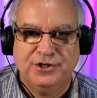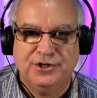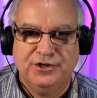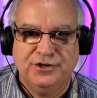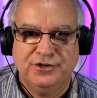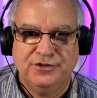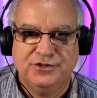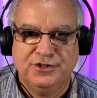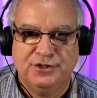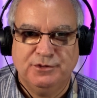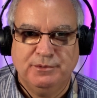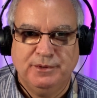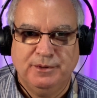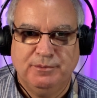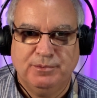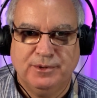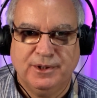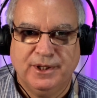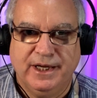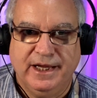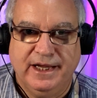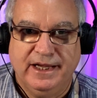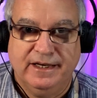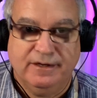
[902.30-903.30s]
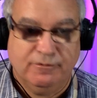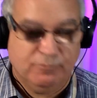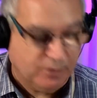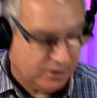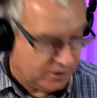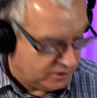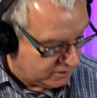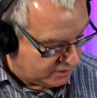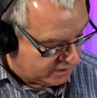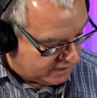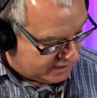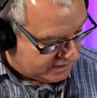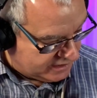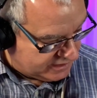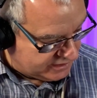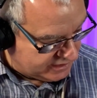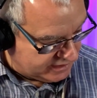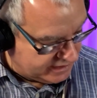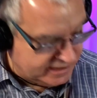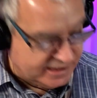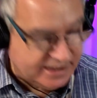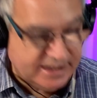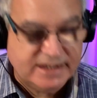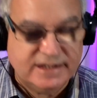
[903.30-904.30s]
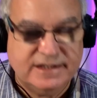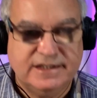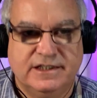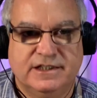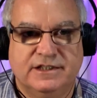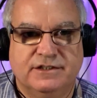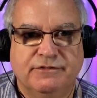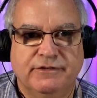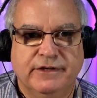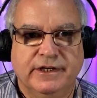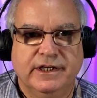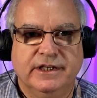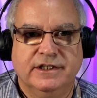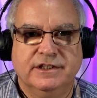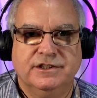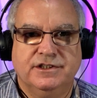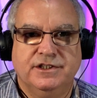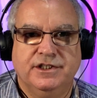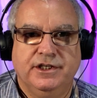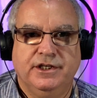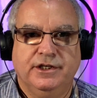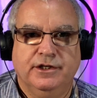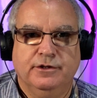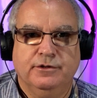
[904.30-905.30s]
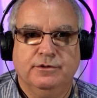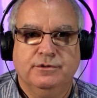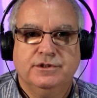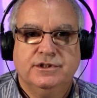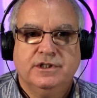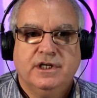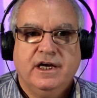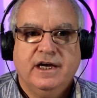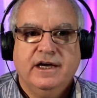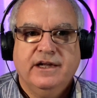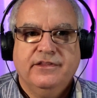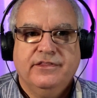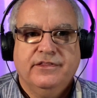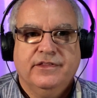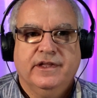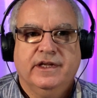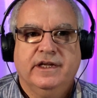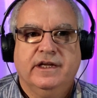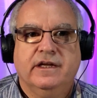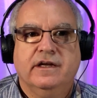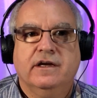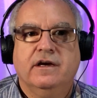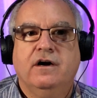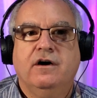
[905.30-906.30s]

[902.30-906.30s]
earth do we play it? Well, the easiest fingers to use, I think,